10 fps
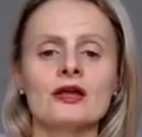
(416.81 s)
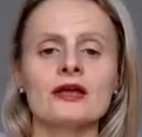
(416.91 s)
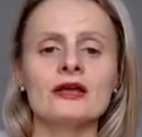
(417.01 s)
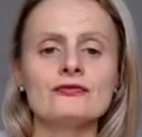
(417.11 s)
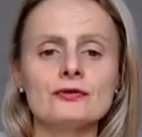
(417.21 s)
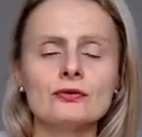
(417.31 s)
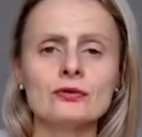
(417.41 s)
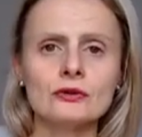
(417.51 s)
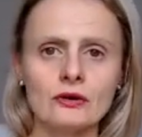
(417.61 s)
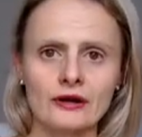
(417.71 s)
If
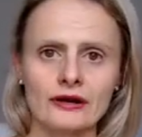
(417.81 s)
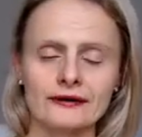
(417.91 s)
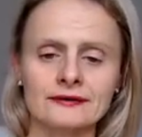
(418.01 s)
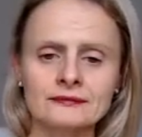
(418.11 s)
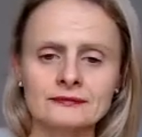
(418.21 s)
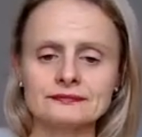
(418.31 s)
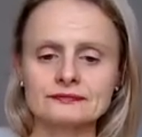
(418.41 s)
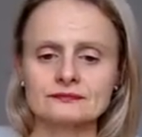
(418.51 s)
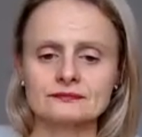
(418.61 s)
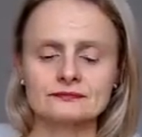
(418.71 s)
you learn
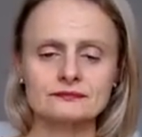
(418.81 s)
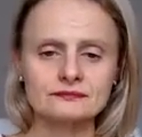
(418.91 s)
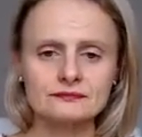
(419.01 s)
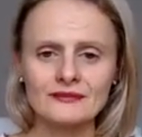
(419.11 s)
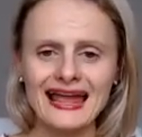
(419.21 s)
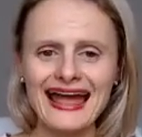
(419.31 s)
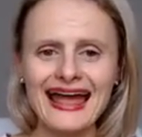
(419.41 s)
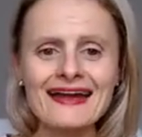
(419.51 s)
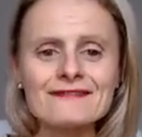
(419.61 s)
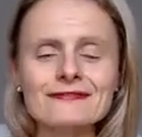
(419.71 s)

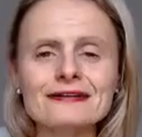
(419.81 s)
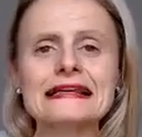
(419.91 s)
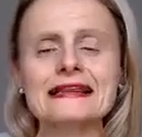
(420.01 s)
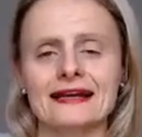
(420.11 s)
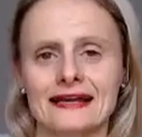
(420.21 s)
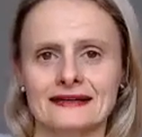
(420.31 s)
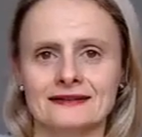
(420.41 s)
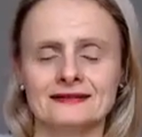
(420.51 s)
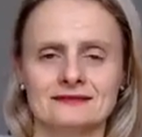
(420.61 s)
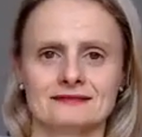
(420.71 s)

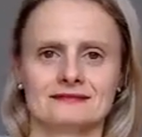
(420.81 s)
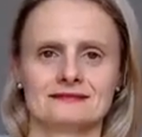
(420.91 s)
everything,